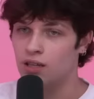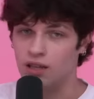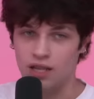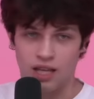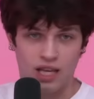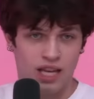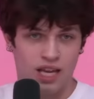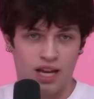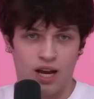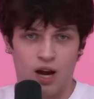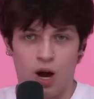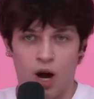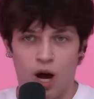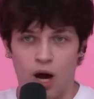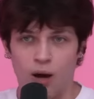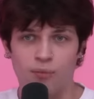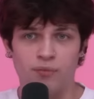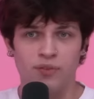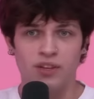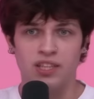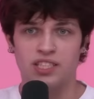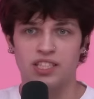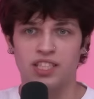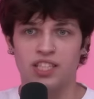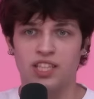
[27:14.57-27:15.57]
Like,
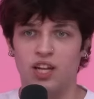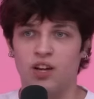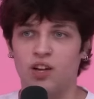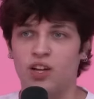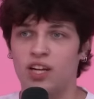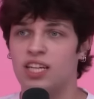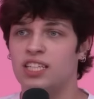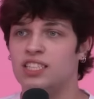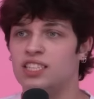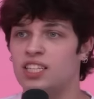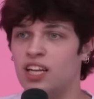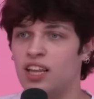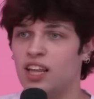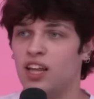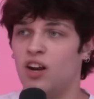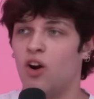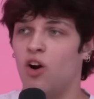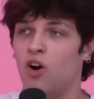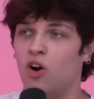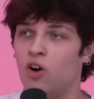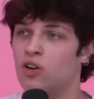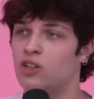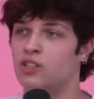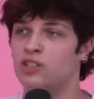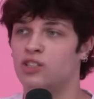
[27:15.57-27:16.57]
obviously, though, like, it's not that
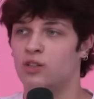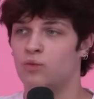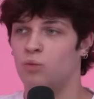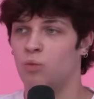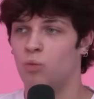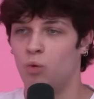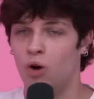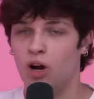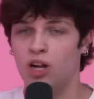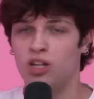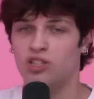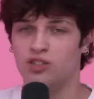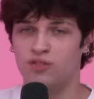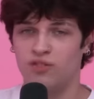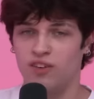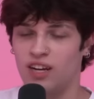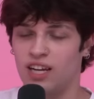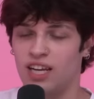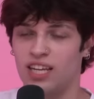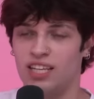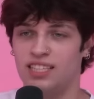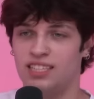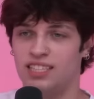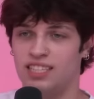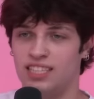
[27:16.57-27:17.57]
hard to watch
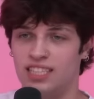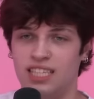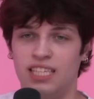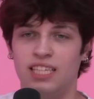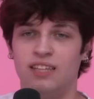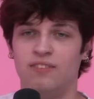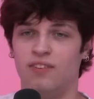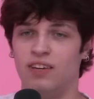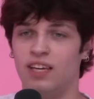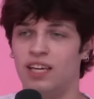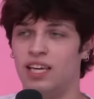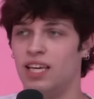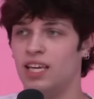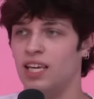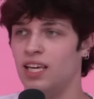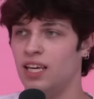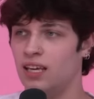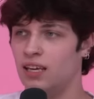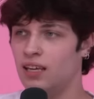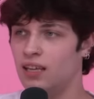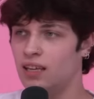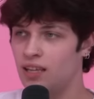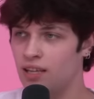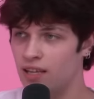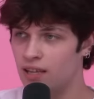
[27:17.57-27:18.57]
fucking TV.
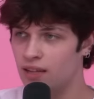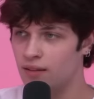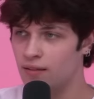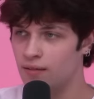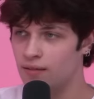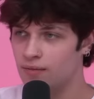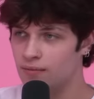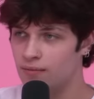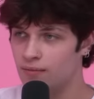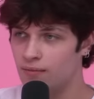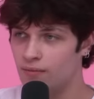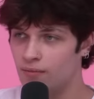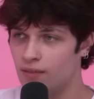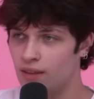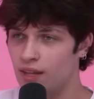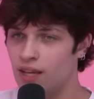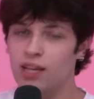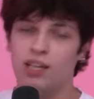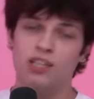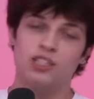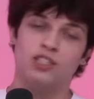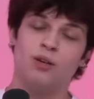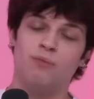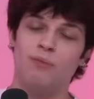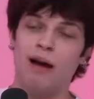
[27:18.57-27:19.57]
Yeah. All
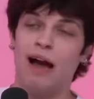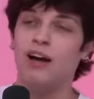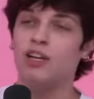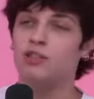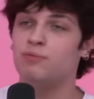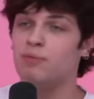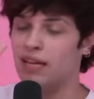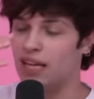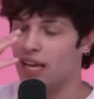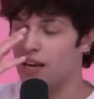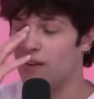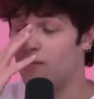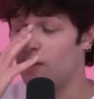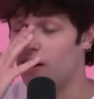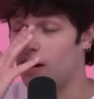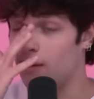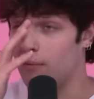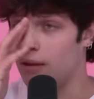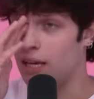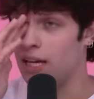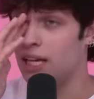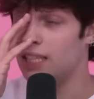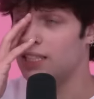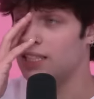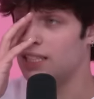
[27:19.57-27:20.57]
right. So Matt was making fun of
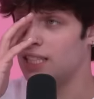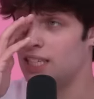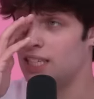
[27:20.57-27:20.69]
me because